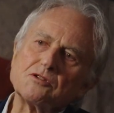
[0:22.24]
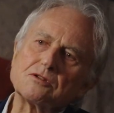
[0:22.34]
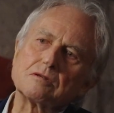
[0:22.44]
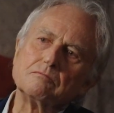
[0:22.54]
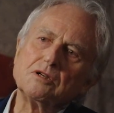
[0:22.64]

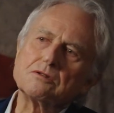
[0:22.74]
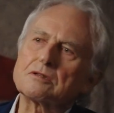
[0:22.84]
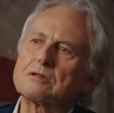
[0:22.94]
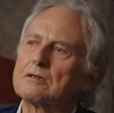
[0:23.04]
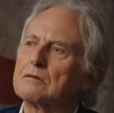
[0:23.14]

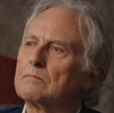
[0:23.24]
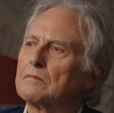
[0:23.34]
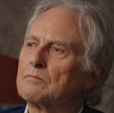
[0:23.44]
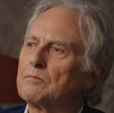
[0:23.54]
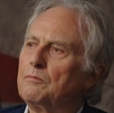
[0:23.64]
most
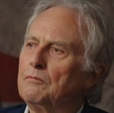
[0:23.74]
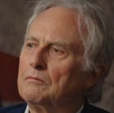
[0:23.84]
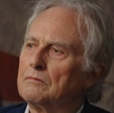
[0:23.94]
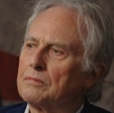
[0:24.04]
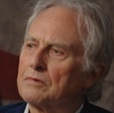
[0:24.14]

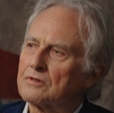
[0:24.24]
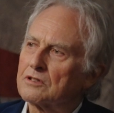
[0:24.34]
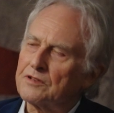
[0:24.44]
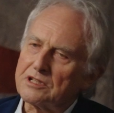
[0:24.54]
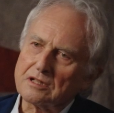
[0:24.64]

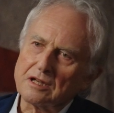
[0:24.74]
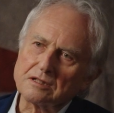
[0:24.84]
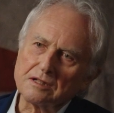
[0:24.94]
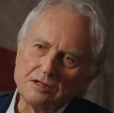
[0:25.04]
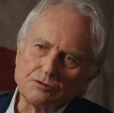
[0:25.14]

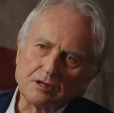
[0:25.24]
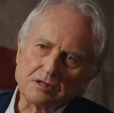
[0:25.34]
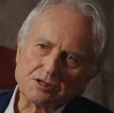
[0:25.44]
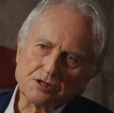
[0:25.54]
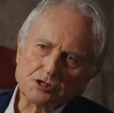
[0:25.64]
sophisticated,
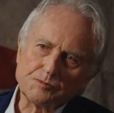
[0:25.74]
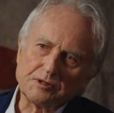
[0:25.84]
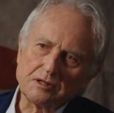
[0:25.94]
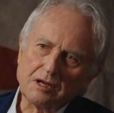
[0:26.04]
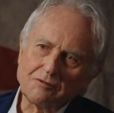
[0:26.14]
educated
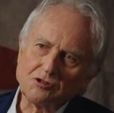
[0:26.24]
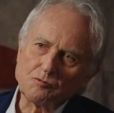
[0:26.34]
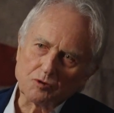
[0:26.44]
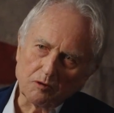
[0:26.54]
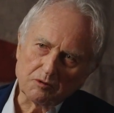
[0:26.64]
churchmen have no
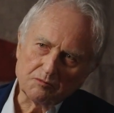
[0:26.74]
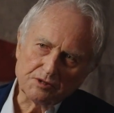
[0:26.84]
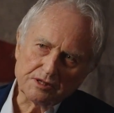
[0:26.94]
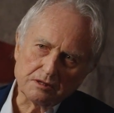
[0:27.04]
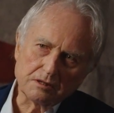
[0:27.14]
problem
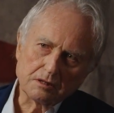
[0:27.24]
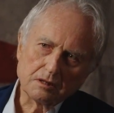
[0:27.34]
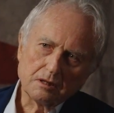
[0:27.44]
with it.